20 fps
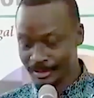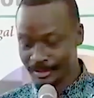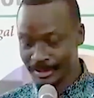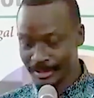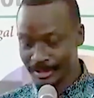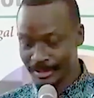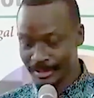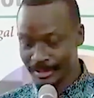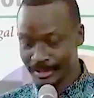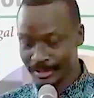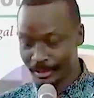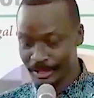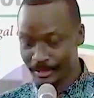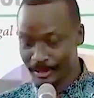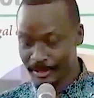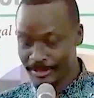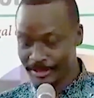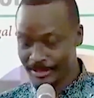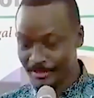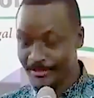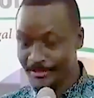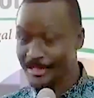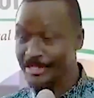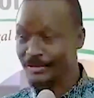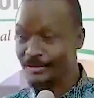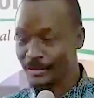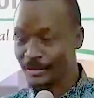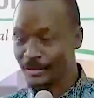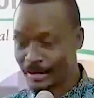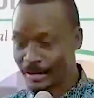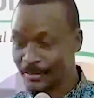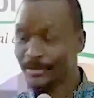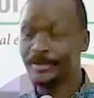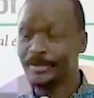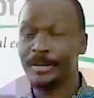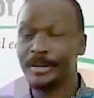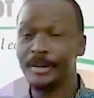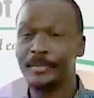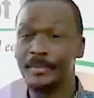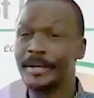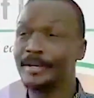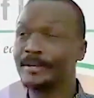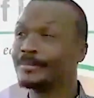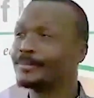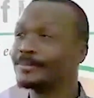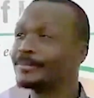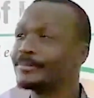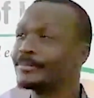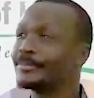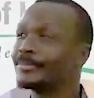The older members of this forum will remember him